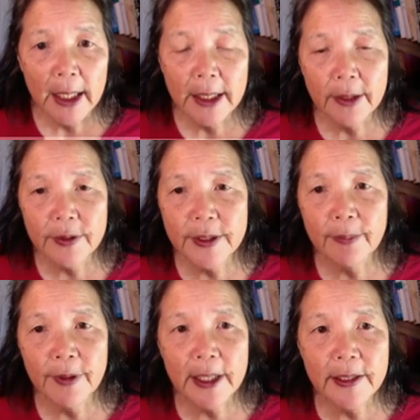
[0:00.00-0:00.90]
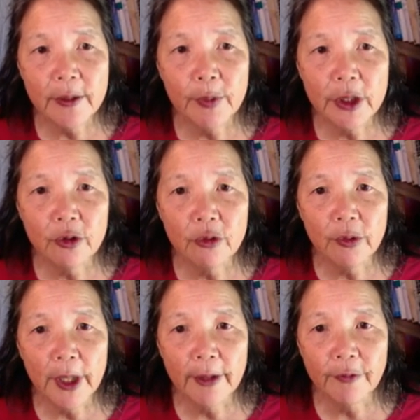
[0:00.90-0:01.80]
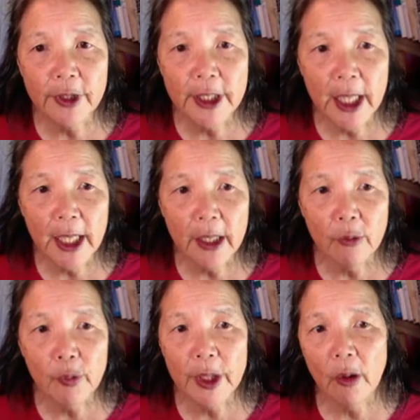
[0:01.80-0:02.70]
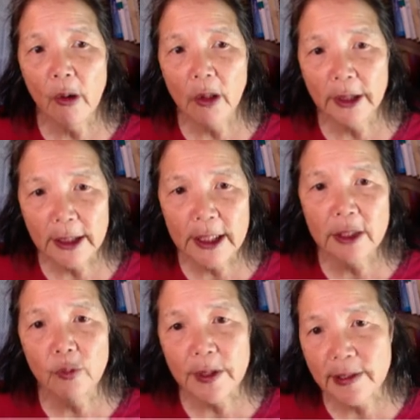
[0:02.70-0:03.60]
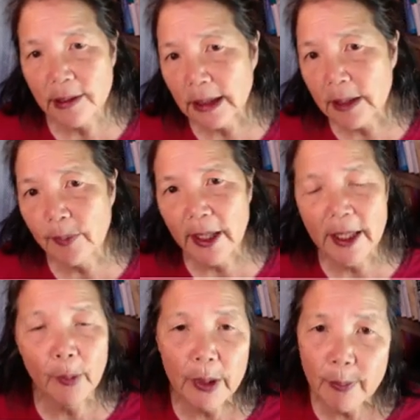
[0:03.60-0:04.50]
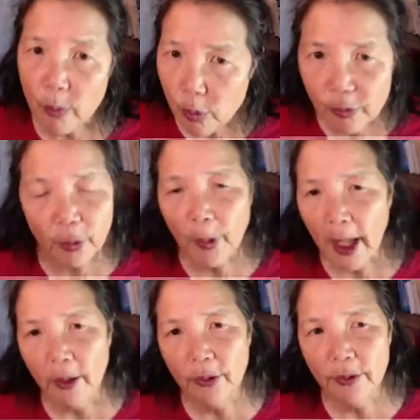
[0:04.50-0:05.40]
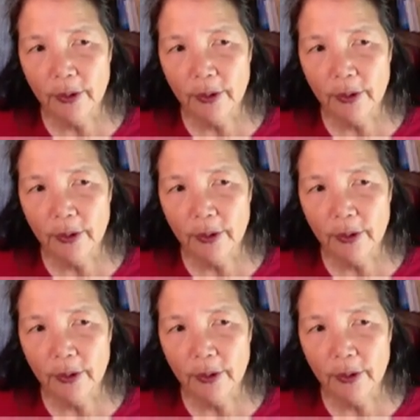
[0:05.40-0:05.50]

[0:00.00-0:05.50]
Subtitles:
There's some things that we do every day. We all eat, we sleep, and then we move around.